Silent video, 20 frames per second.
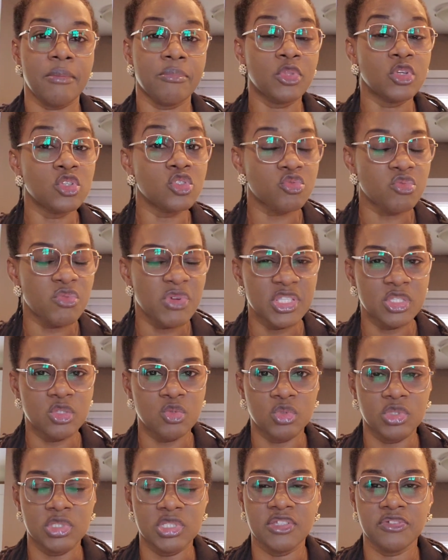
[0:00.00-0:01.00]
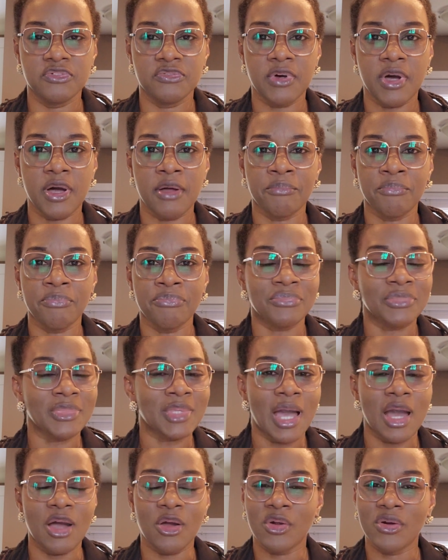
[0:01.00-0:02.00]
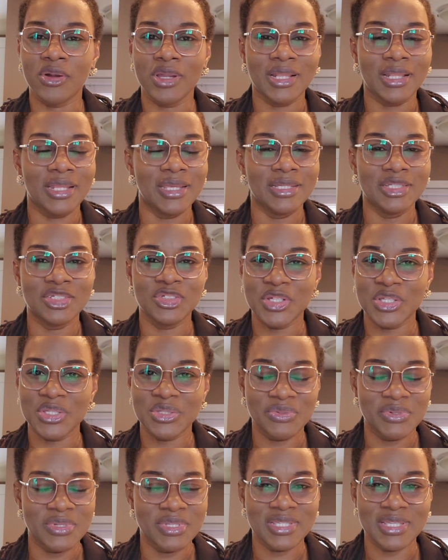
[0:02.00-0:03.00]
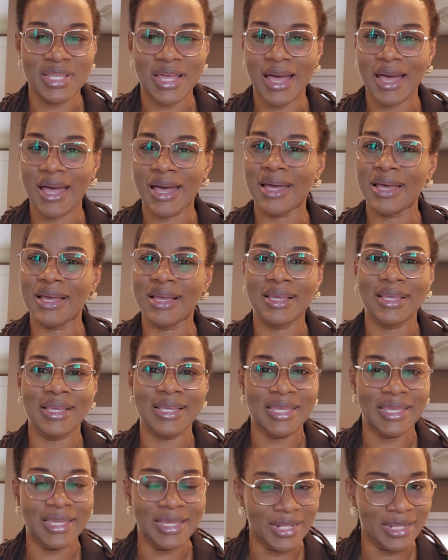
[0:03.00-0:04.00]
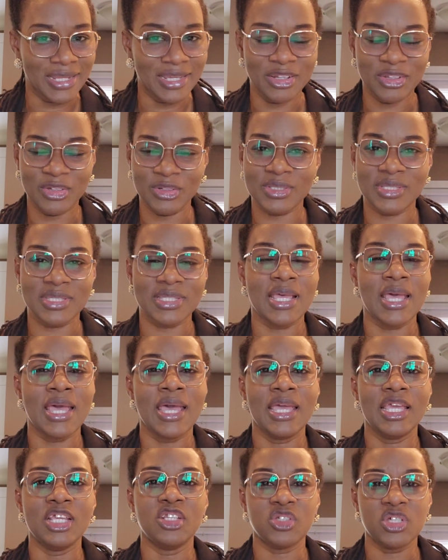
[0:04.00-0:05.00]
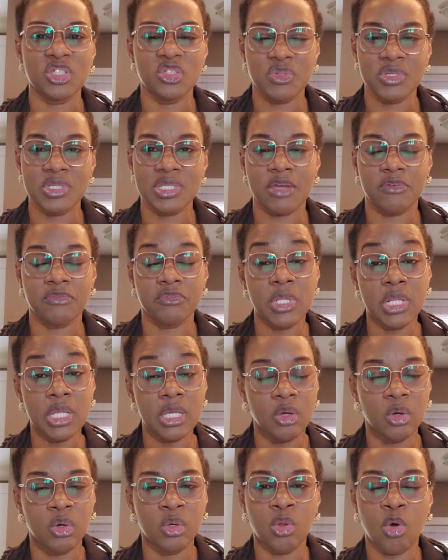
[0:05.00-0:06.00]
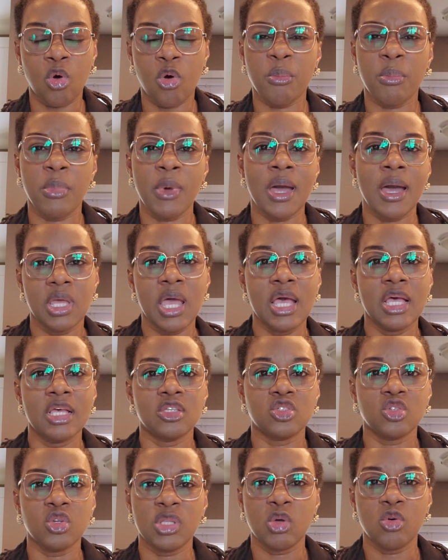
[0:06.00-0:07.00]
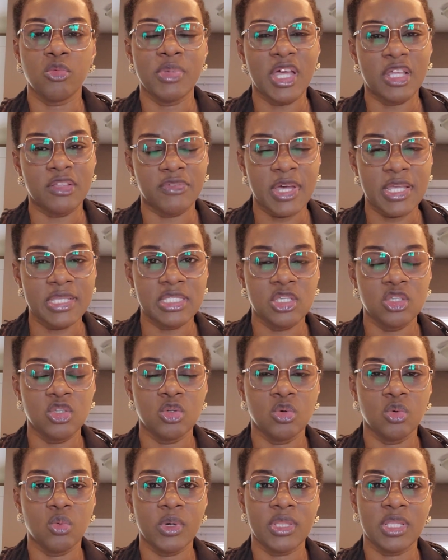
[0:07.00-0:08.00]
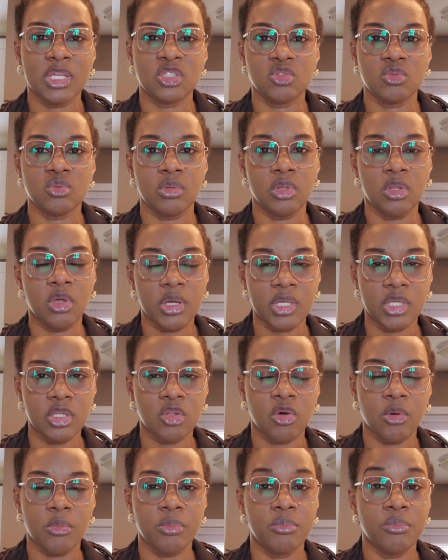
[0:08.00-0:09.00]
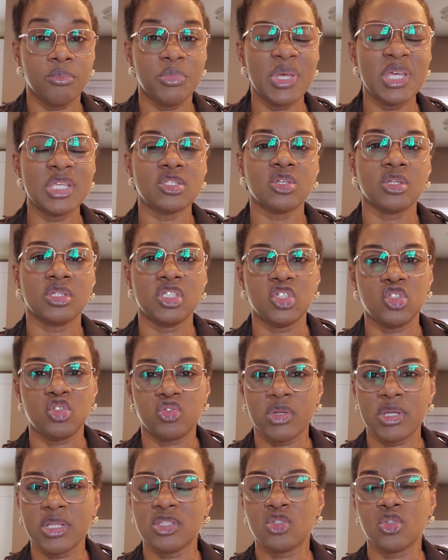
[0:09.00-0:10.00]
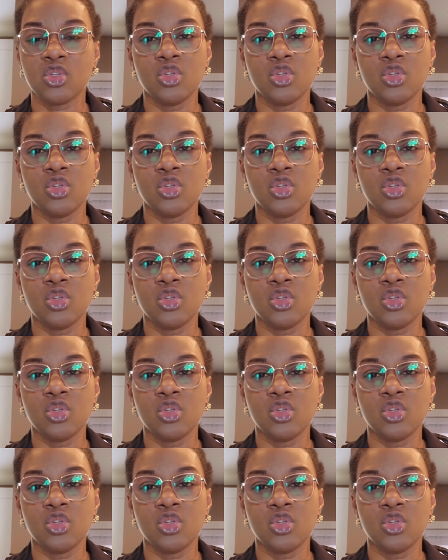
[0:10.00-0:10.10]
Those rates will differ, and currently interest rates are killing us. Interest rates have really gone up. So they will be advising you whether to lock it up based on the trend.